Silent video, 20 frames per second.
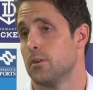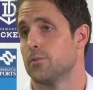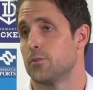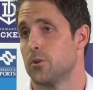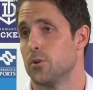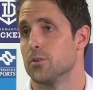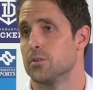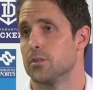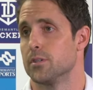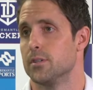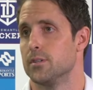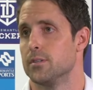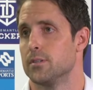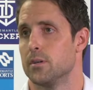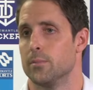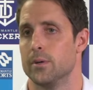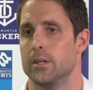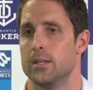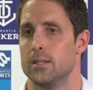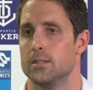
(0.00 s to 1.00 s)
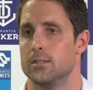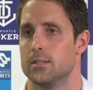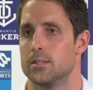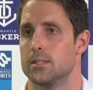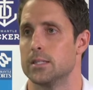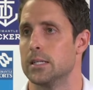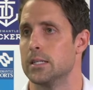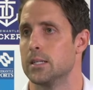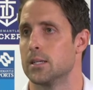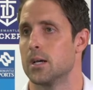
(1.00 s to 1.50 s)
Of course it is. I mean, he's the
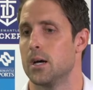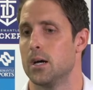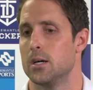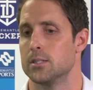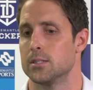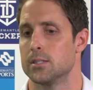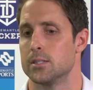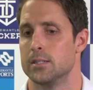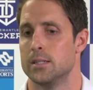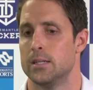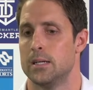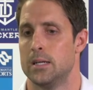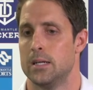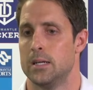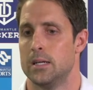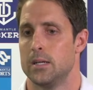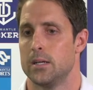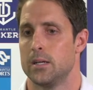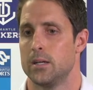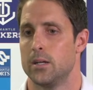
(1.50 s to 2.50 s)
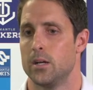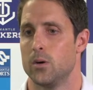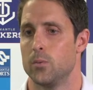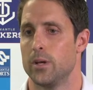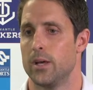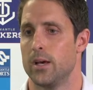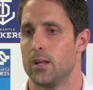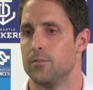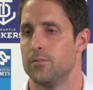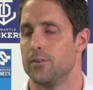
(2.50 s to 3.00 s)
senior coach, and you know,
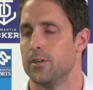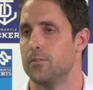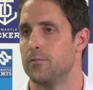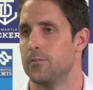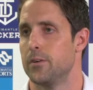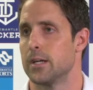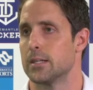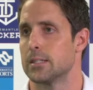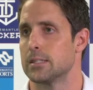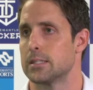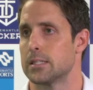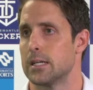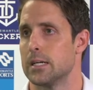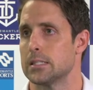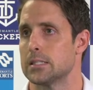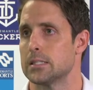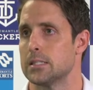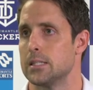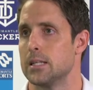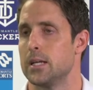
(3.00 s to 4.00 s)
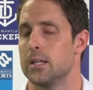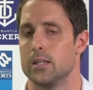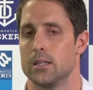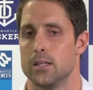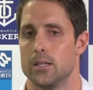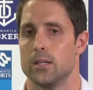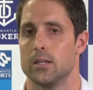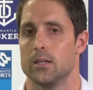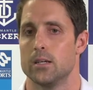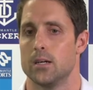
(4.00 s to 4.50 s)
we had a very frank discussion at the end of
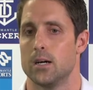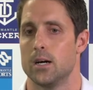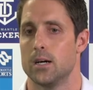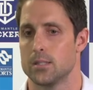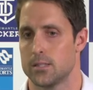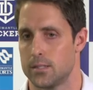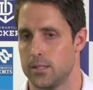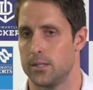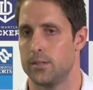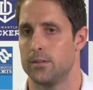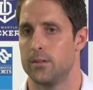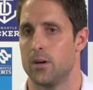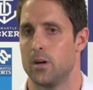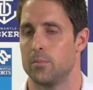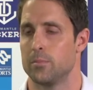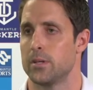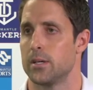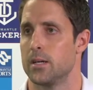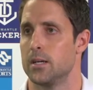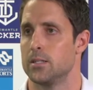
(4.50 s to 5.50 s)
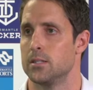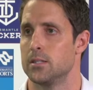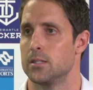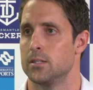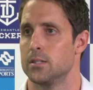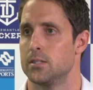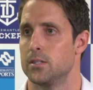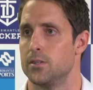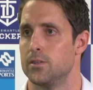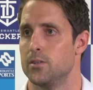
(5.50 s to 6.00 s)
the year. I said I'm keen to
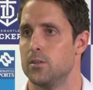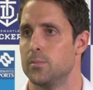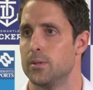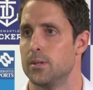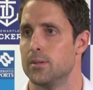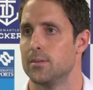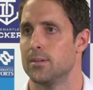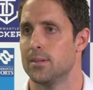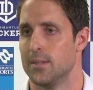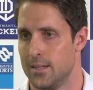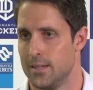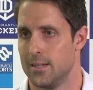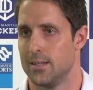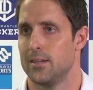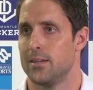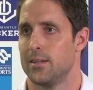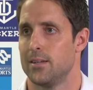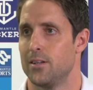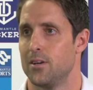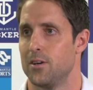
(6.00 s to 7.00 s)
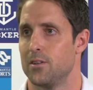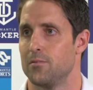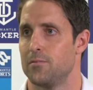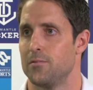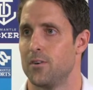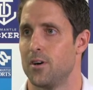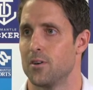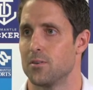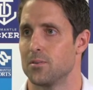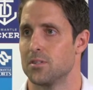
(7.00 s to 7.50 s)
continue, but you know, the
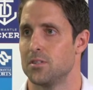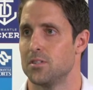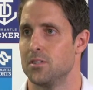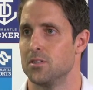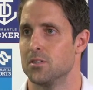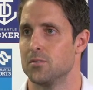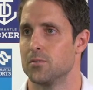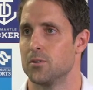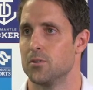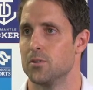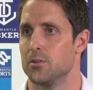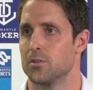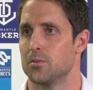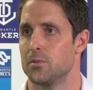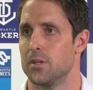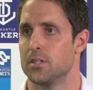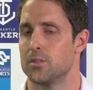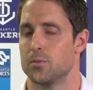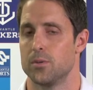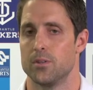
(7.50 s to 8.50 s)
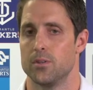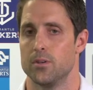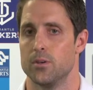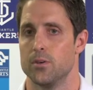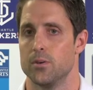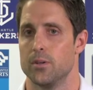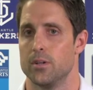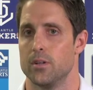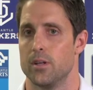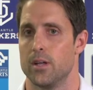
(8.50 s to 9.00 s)
final decision, of course, rests with
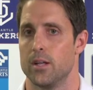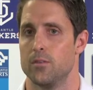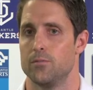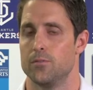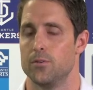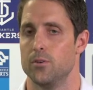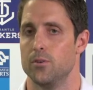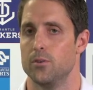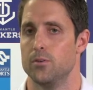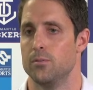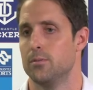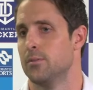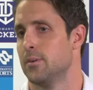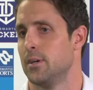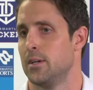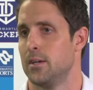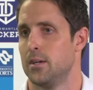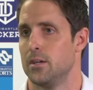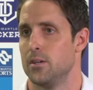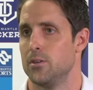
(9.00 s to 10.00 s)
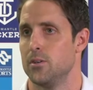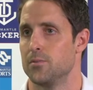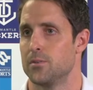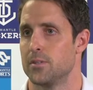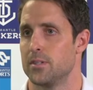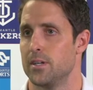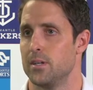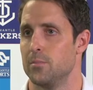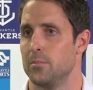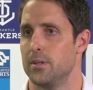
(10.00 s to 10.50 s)
you. And if you've
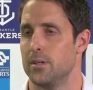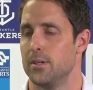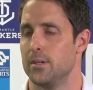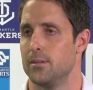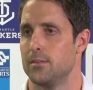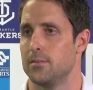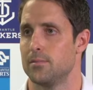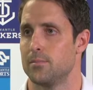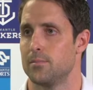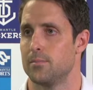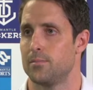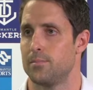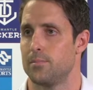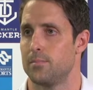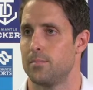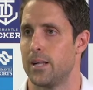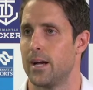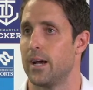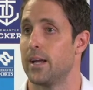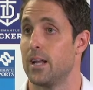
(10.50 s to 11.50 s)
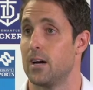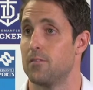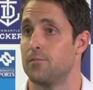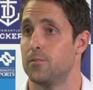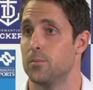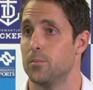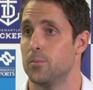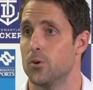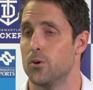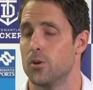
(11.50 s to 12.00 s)
seen me play
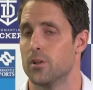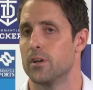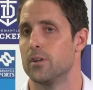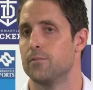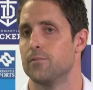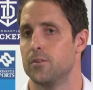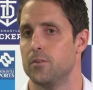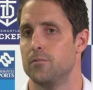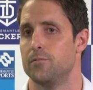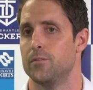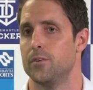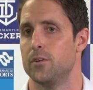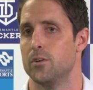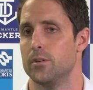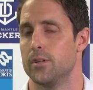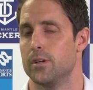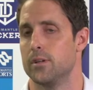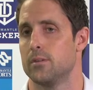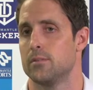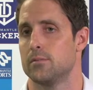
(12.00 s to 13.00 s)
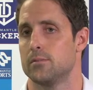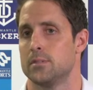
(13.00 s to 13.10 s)
enough football, and if you feel that